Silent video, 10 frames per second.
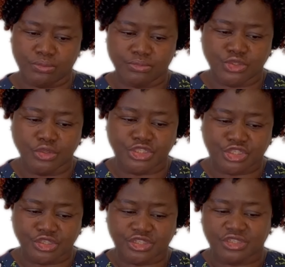So it's
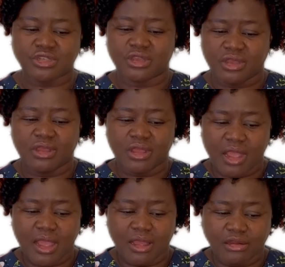
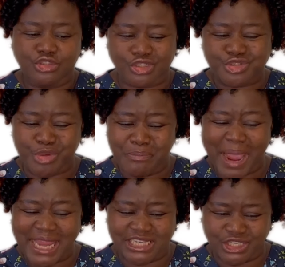just
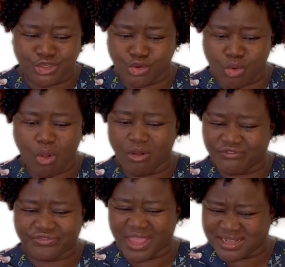reminding you of
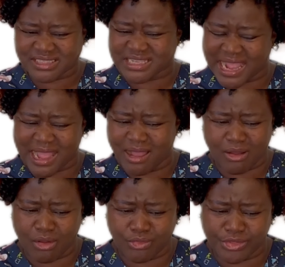things that
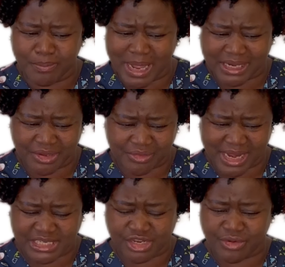are on the marking
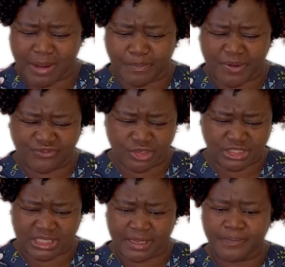criteria
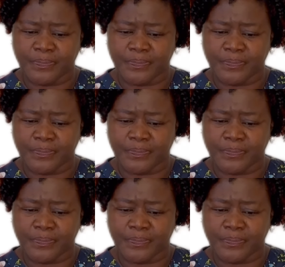previously.